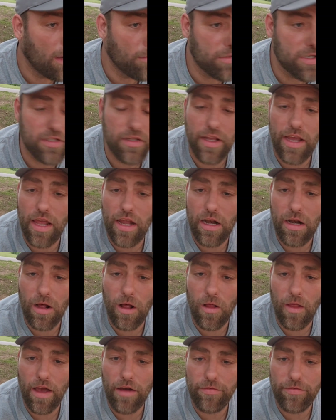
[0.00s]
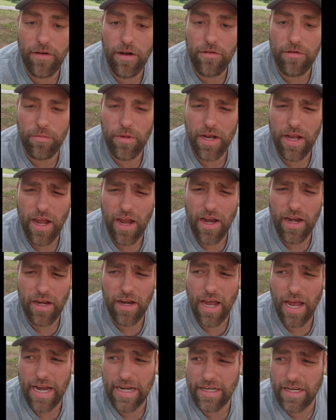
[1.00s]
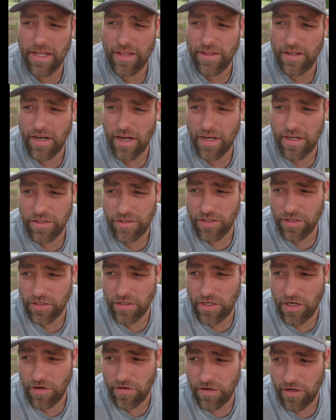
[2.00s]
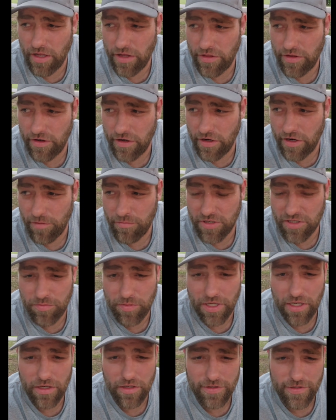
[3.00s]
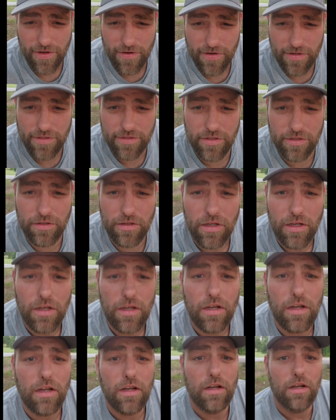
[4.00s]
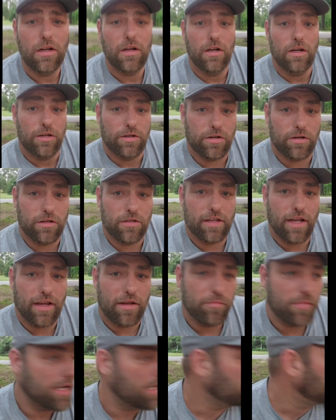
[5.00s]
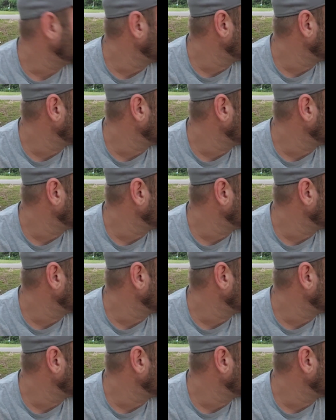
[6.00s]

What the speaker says: I'm just laying it all out for everybody. I ain't hiding nothing, I ain't sugarcoating nothing, and I'm just being as honest and true as I can be.